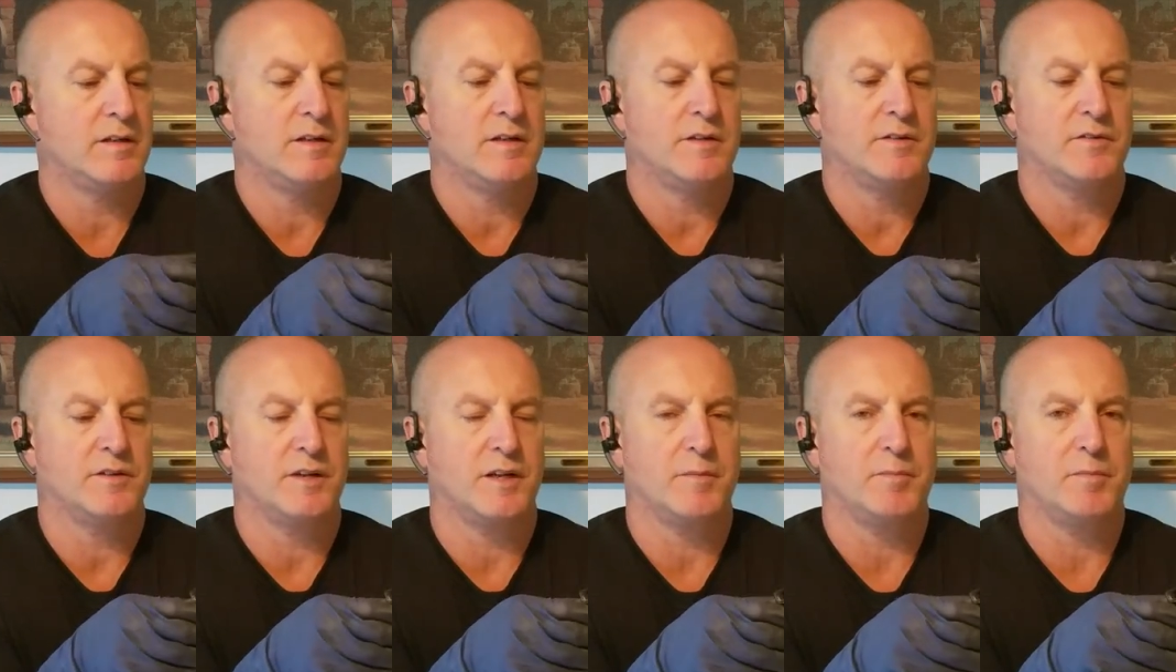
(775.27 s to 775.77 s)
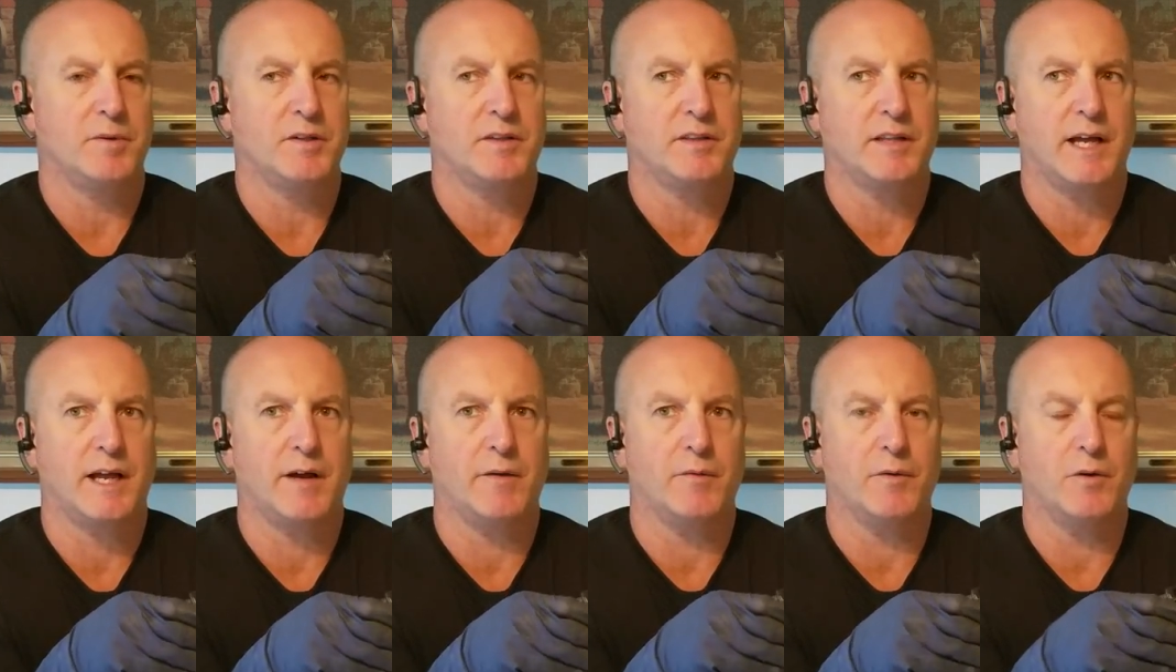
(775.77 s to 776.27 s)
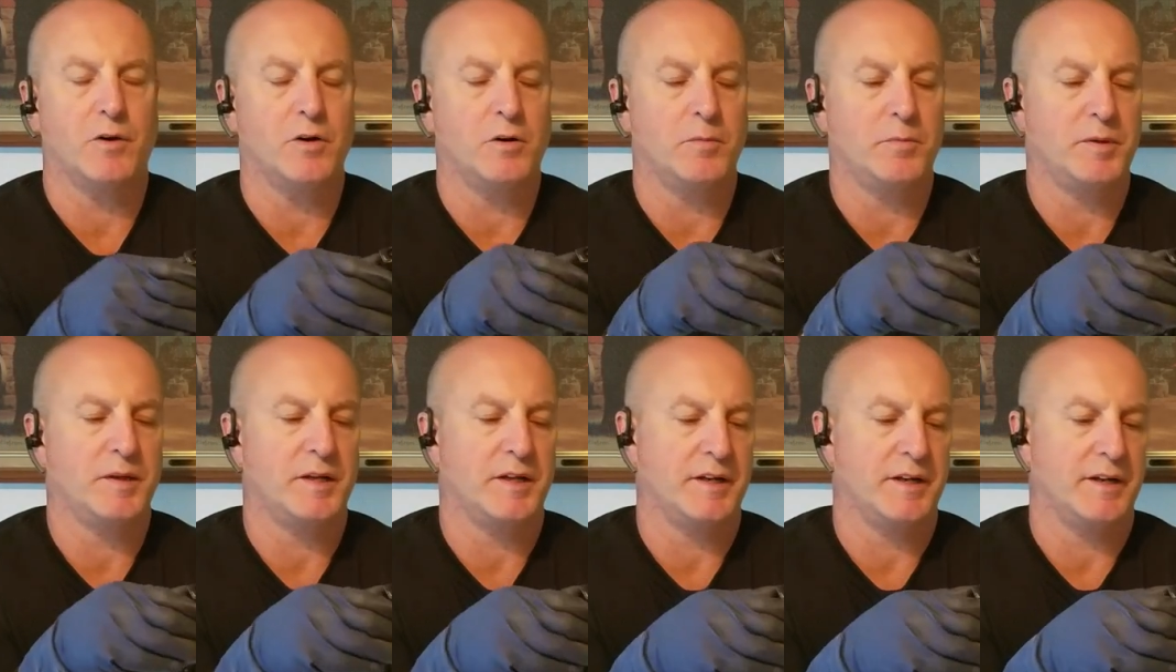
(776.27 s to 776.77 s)
So you put that roll
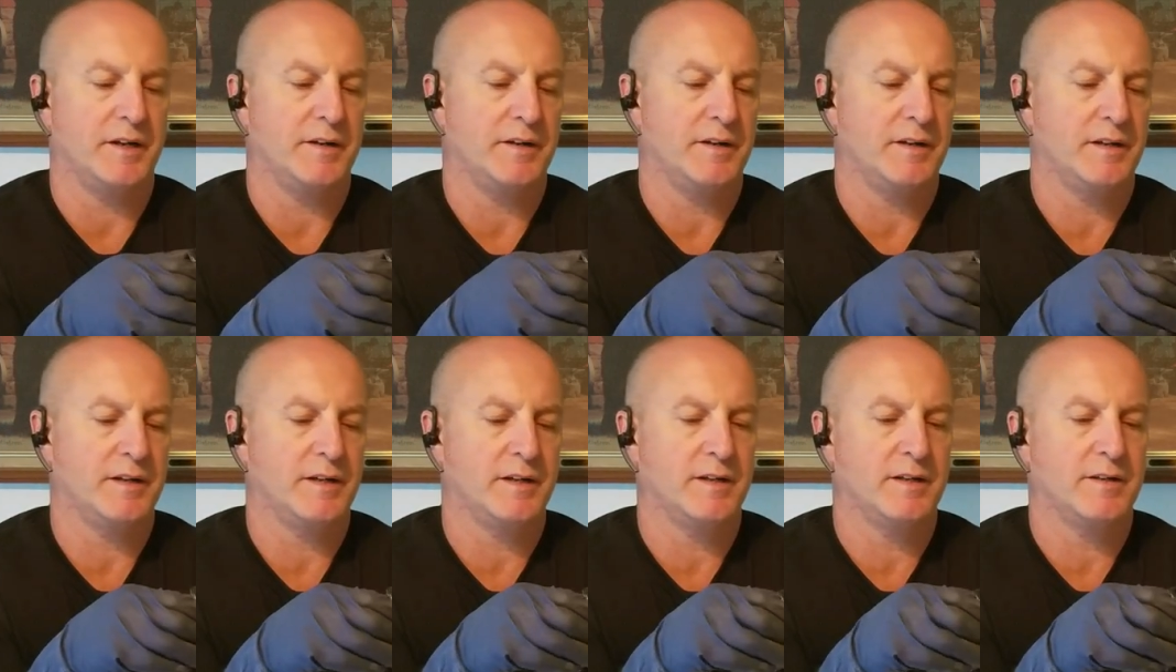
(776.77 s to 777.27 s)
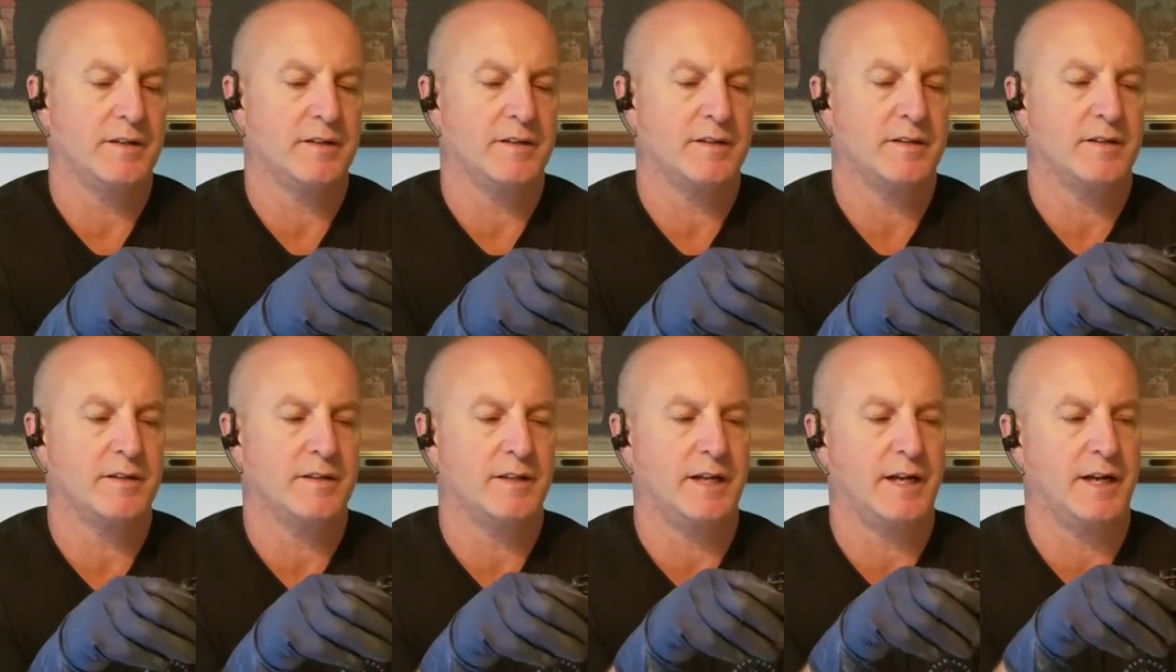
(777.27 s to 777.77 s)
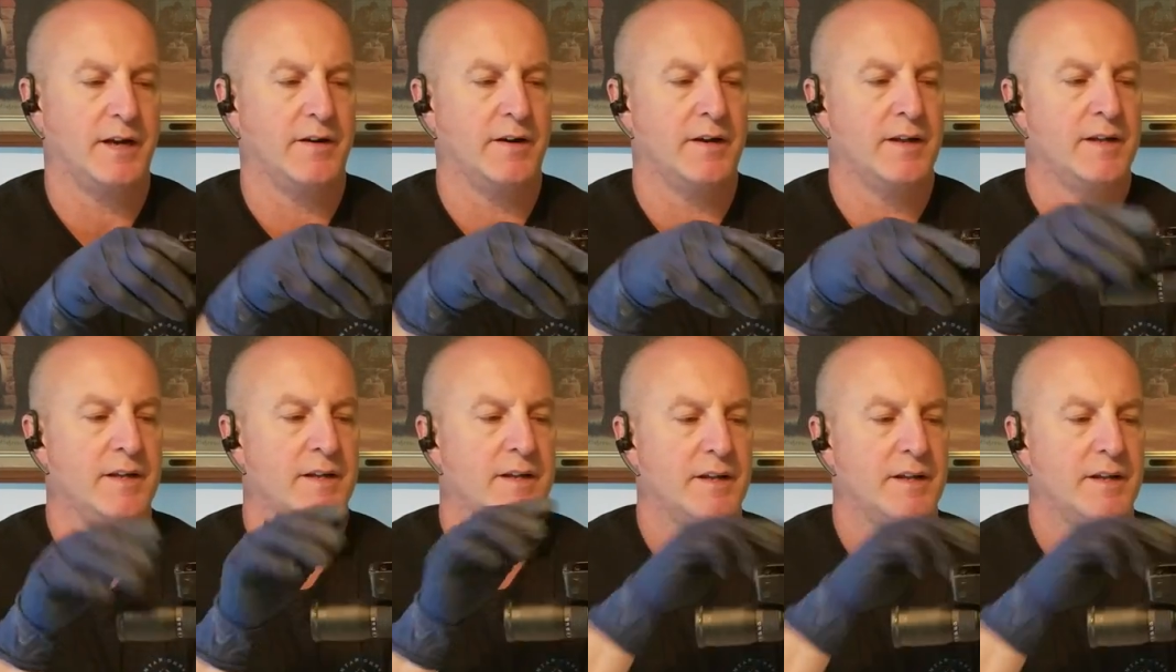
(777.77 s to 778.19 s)
pin in there.